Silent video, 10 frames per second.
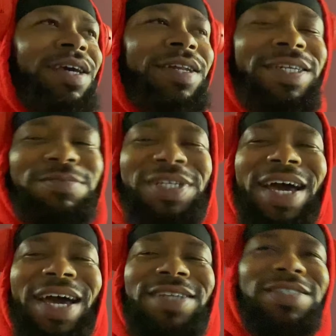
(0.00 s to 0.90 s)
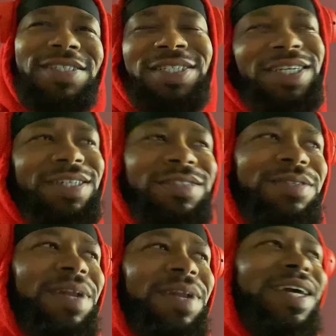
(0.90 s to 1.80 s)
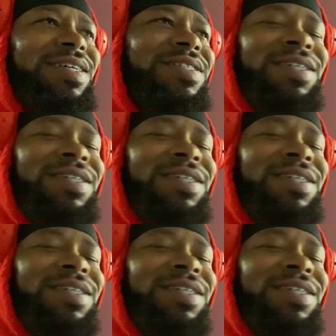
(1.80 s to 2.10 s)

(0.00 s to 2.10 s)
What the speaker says: They some tights, this chick, some leggings.